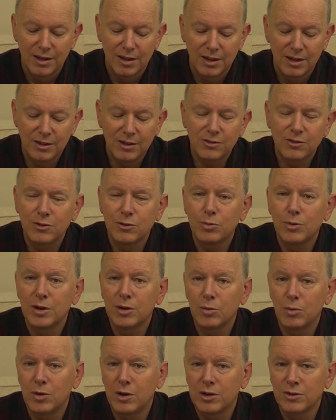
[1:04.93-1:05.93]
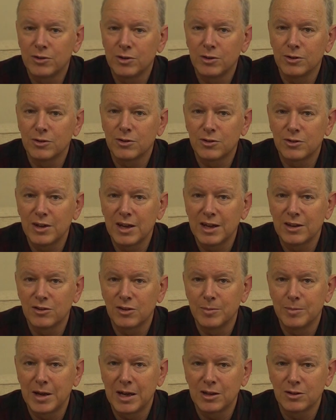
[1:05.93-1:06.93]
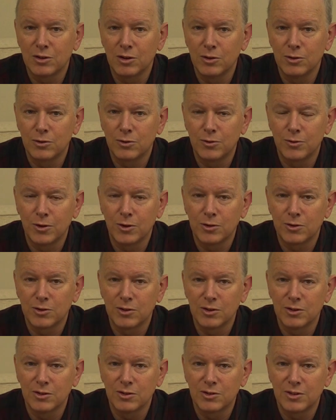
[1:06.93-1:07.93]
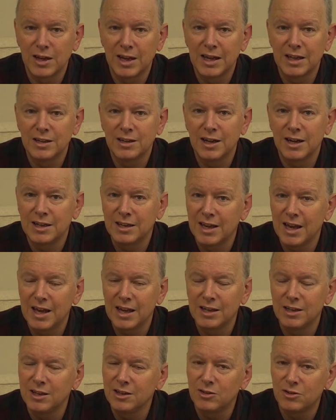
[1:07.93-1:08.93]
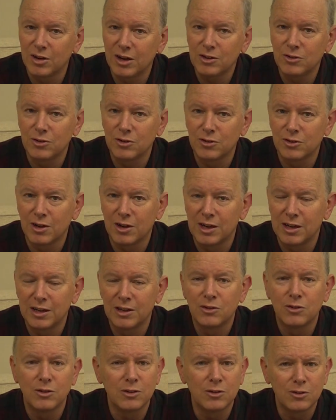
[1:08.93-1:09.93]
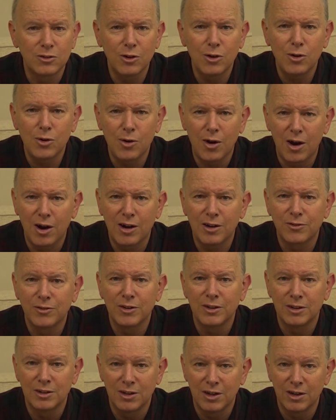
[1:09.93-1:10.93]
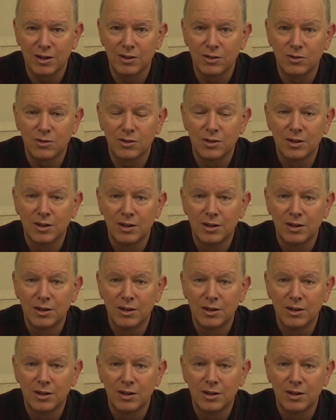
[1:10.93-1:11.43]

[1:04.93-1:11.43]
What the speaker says: And this is what Walter says about those verses. And again, he touches on, as he so often does,